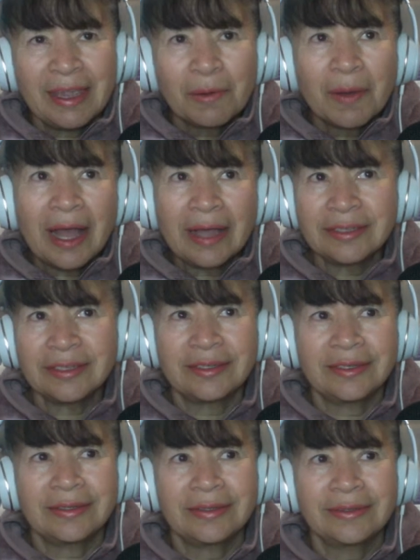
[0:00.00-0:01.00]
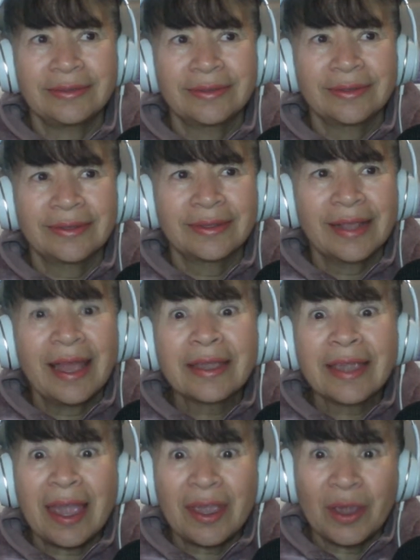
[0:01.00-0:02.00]
was a
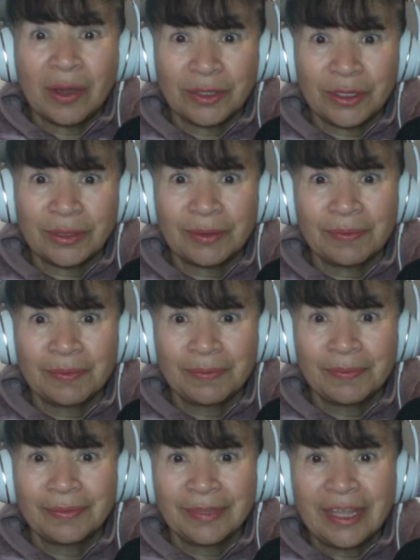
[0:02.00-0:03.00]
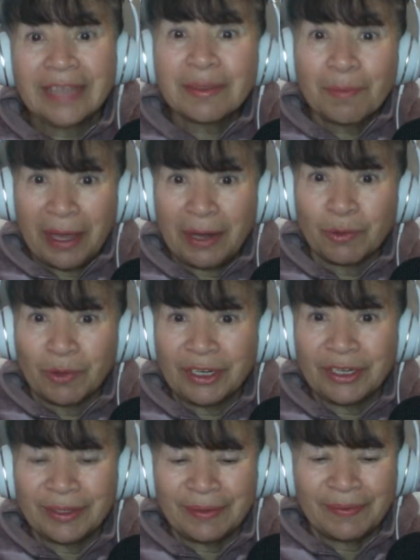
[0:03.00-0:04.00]
chaos. That's a better word.